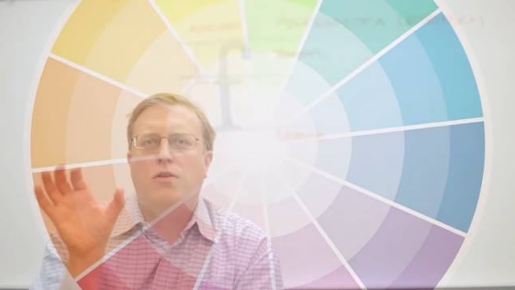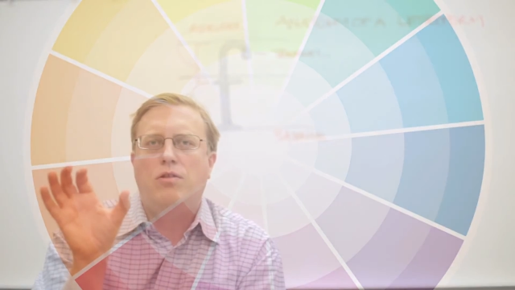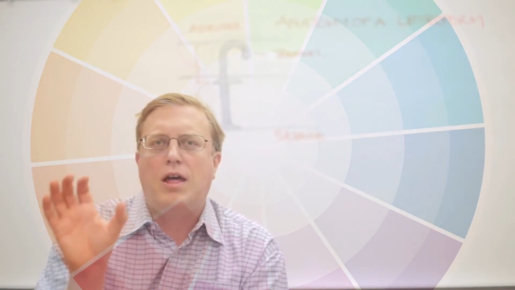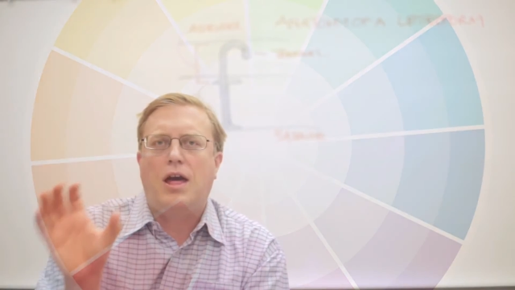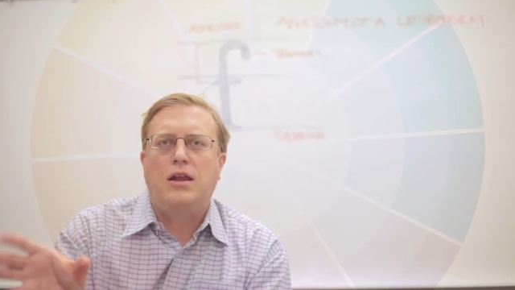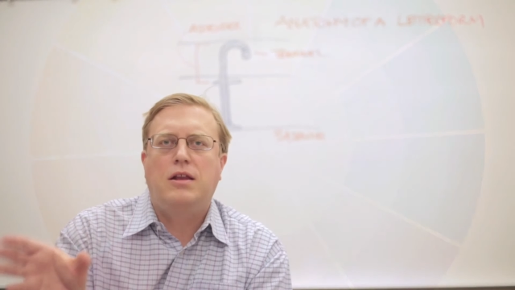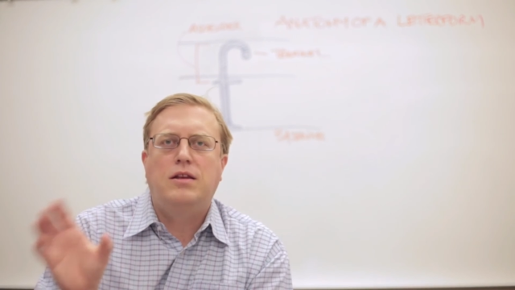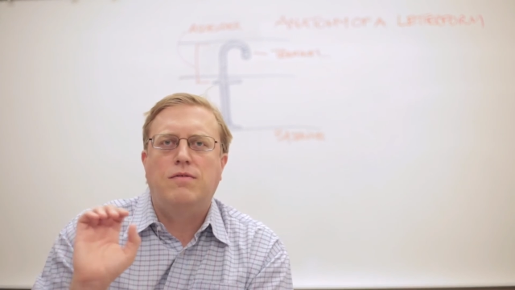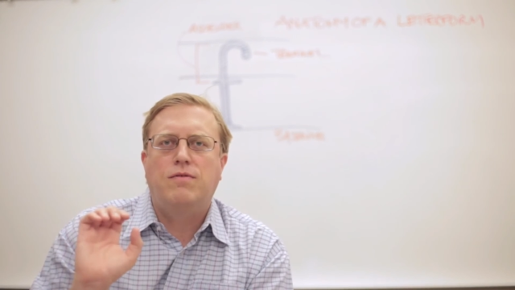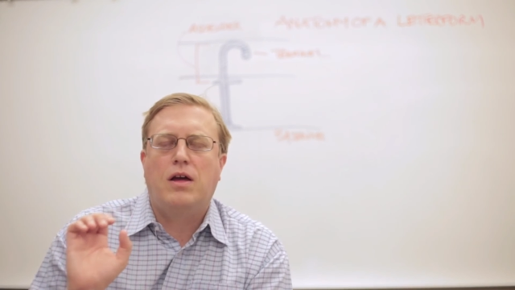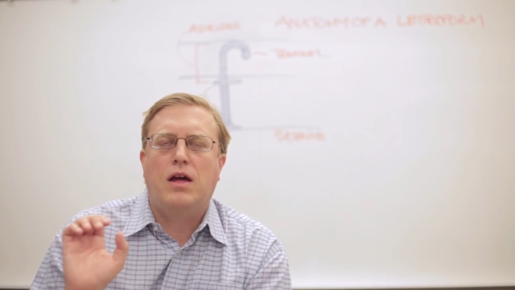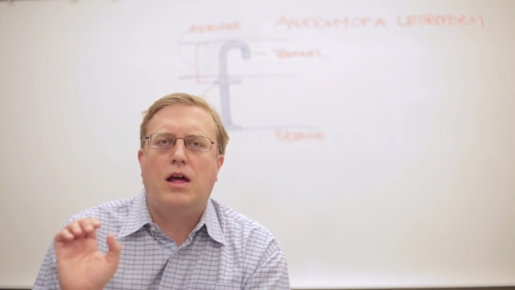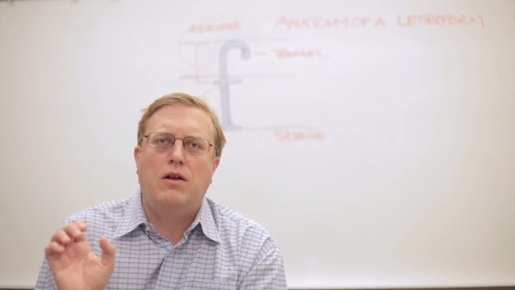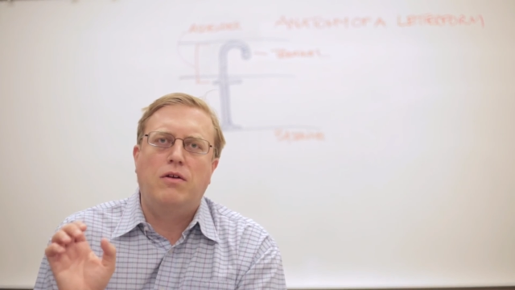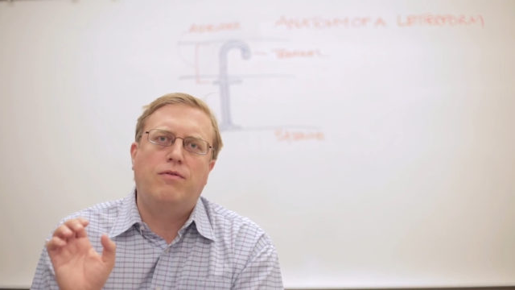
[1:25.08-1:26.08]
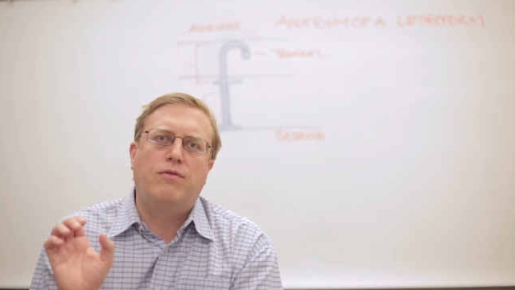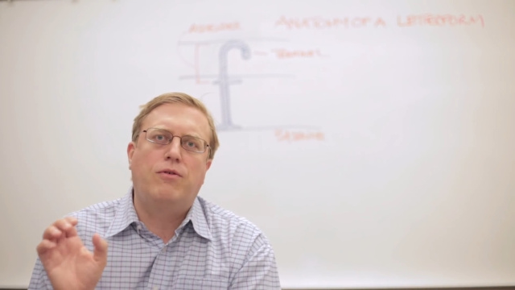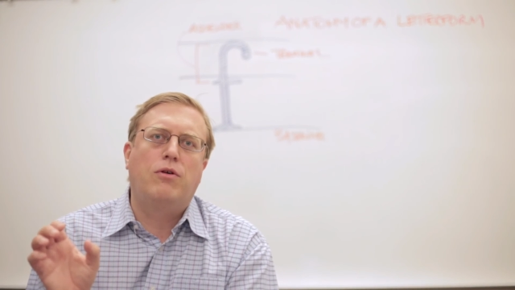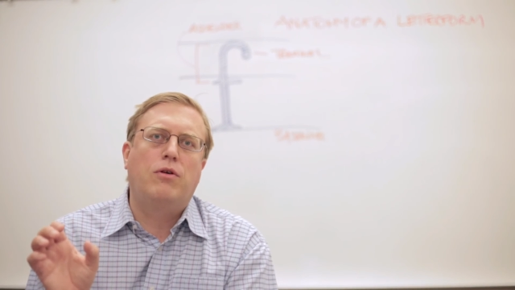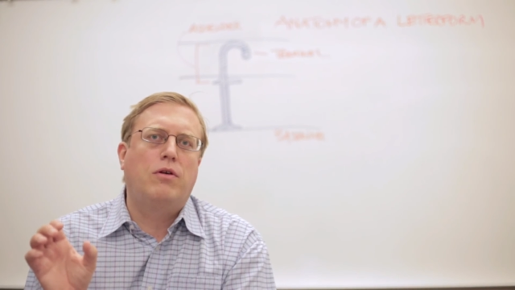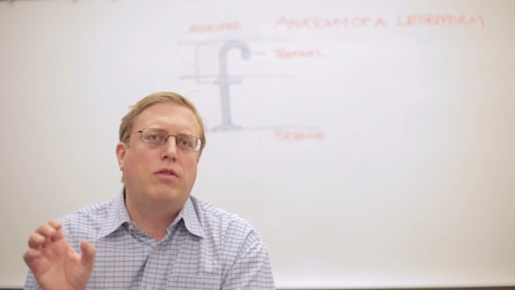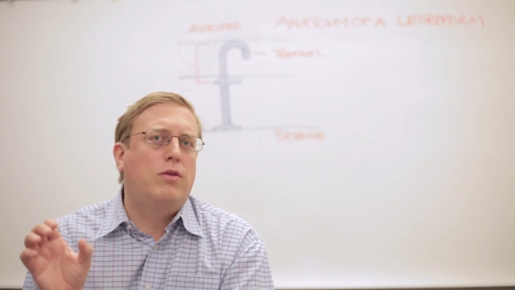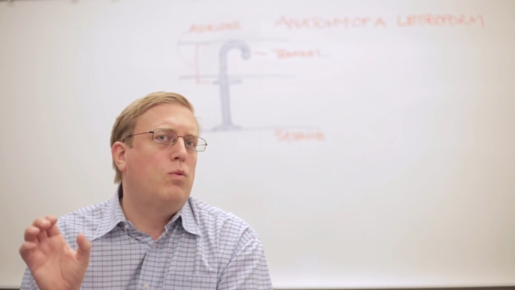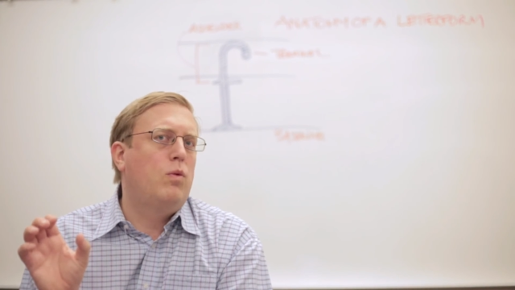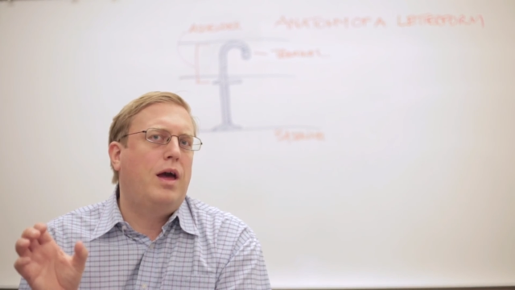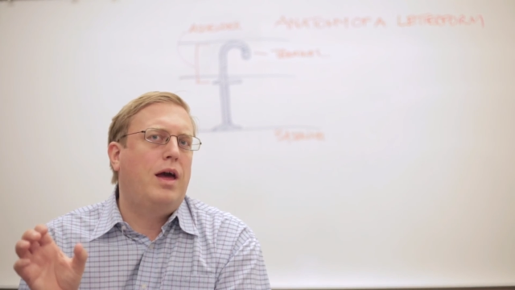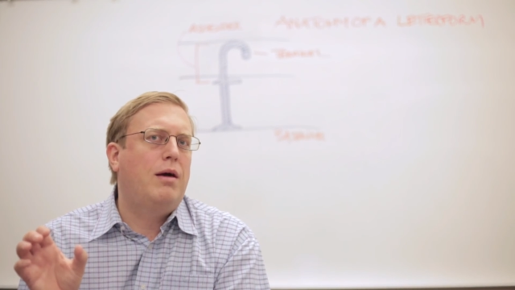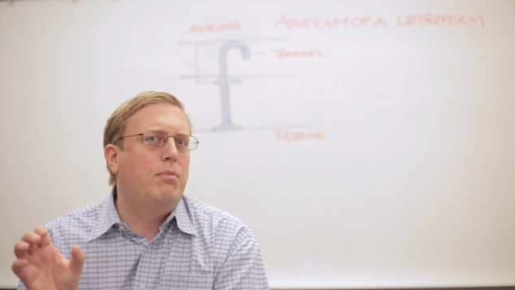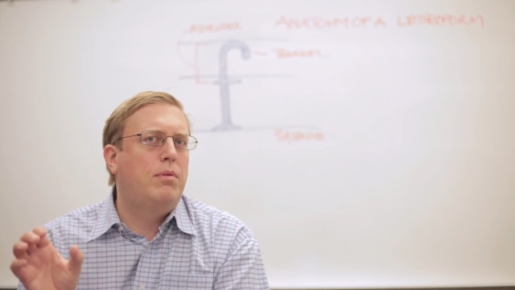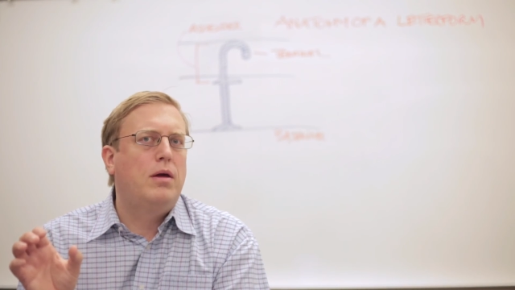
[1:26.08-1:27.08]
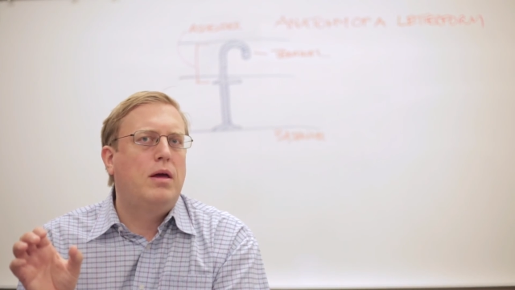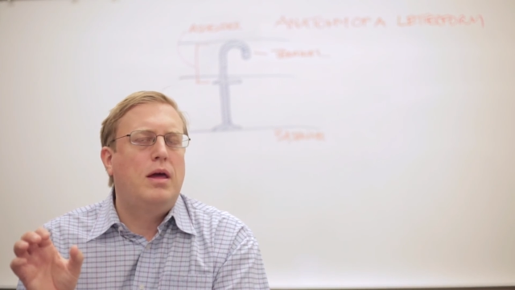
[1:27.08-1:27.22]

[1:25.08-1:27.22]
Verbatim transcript: there's additive color for the web,